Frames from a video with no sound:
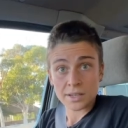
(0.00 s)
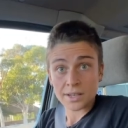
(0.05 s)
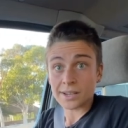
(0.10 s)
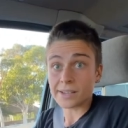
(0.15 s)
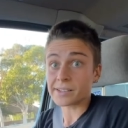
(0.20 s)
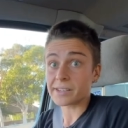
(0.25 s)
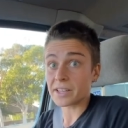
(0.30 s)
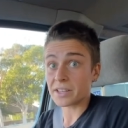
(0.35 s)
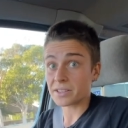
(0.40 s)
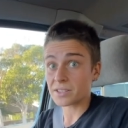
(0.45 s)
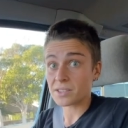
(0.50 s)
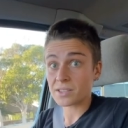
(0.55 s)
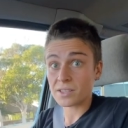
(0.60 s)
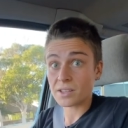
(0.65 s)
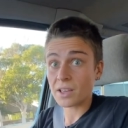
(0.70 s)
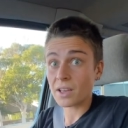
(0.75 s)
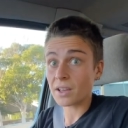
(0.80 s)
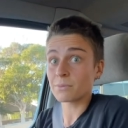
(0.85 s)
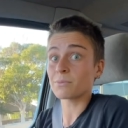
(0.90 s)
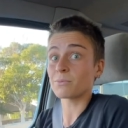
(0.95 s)
Let's
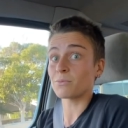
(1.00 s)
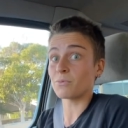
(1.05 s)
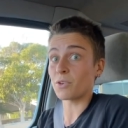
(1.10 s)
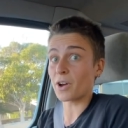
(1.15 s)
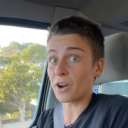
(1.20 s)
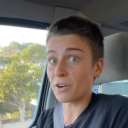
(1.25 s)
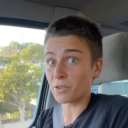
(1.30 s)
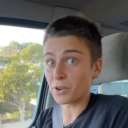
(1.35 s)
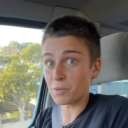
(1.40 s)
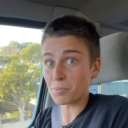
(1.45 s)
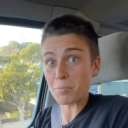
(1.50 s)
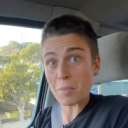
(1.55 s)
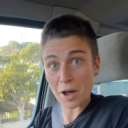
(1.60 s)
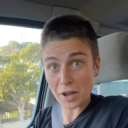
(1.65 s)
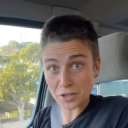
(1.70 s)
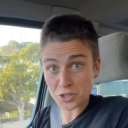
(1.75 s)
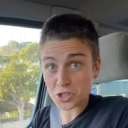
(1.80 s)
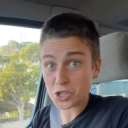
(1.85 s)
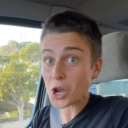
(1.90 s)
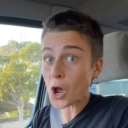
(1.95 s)
very
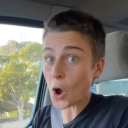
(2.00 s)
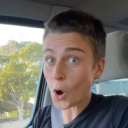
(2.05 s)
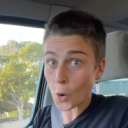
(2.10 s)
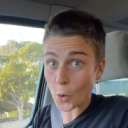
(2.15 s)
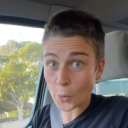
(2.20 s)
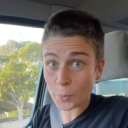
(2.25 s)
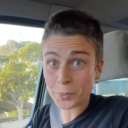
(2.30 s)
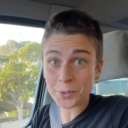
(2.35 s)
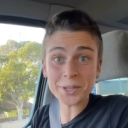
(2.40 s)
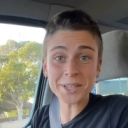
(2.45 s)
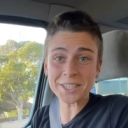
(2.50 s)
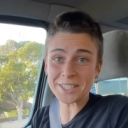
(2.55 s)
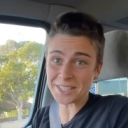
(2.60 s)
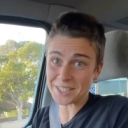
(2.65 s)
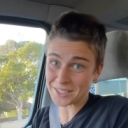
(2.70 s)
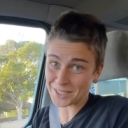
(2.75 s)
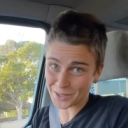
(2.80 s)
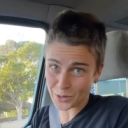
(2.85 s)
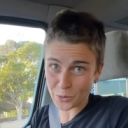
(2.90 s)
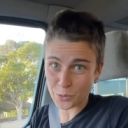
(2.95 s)
much hope it
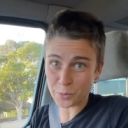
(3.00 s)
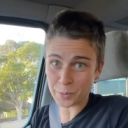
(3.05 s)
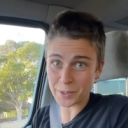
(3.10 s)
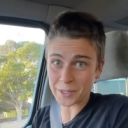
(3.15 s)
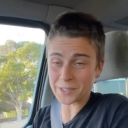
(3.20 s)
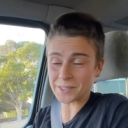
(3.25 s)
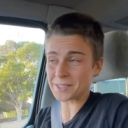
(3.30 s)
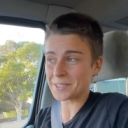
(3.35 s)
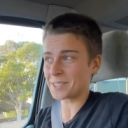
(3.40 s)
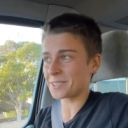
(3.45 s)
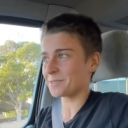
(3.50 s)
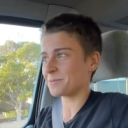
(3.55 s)
is open.